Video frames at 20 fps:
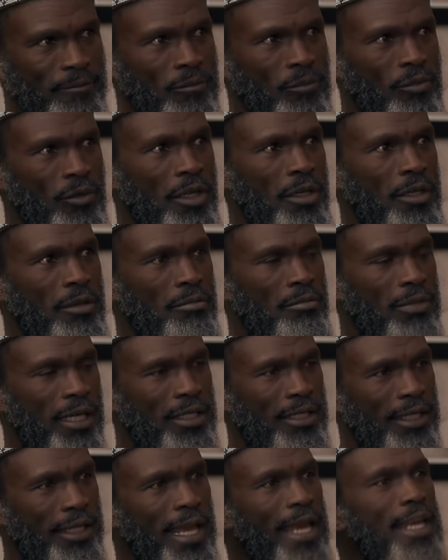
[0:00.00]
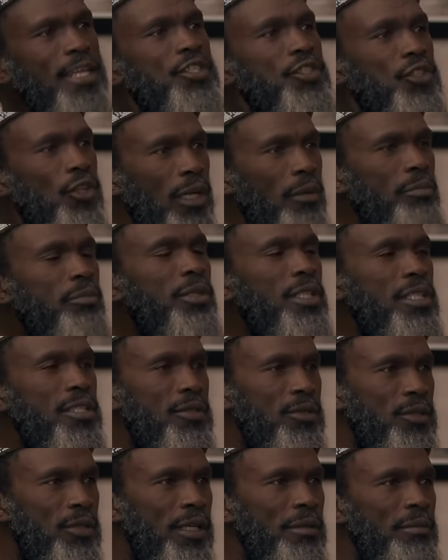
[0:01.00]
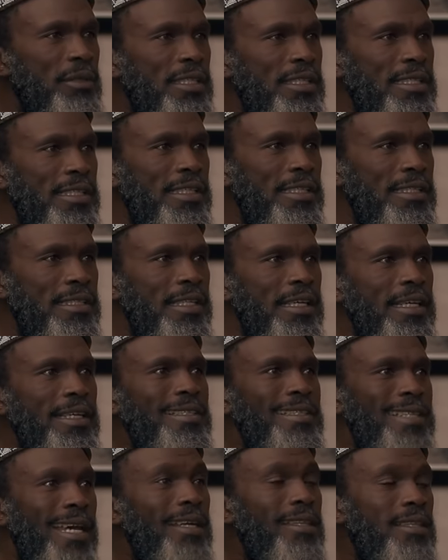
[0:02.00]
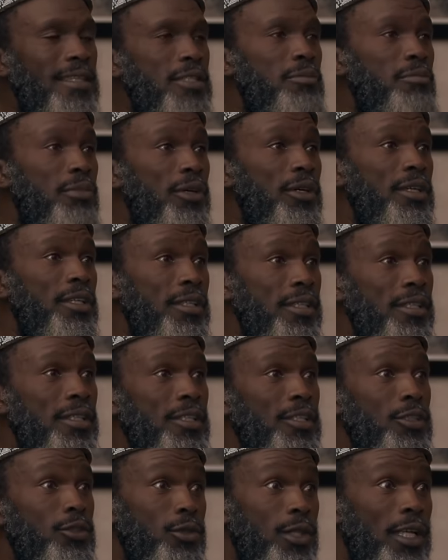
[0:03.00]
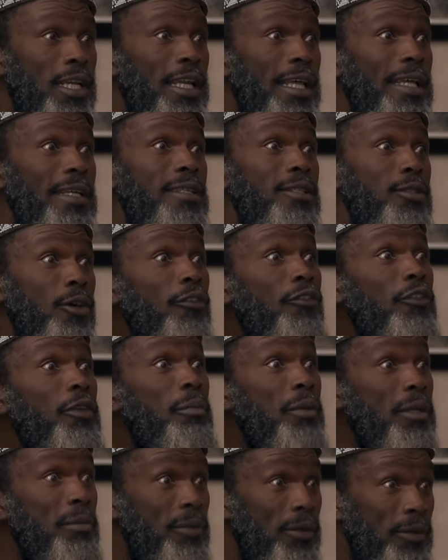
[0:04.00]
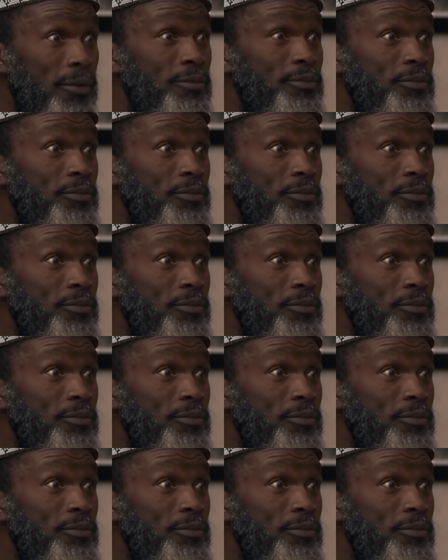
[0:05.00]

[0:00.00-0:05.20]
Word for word: Okay. But an angel appears to them and says, take this boy to the land of the people.